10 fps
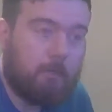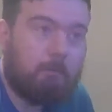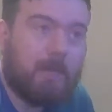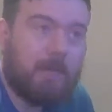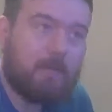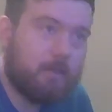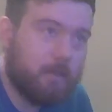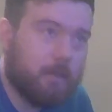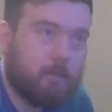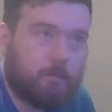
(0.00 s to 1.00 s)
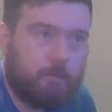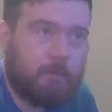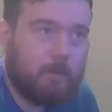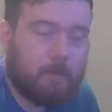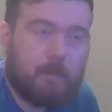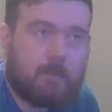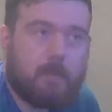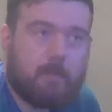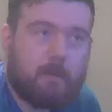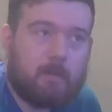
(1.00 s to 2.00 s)
but people are going to talk
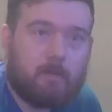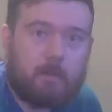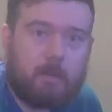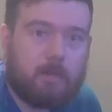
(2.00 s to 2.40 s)
about it on Twitter.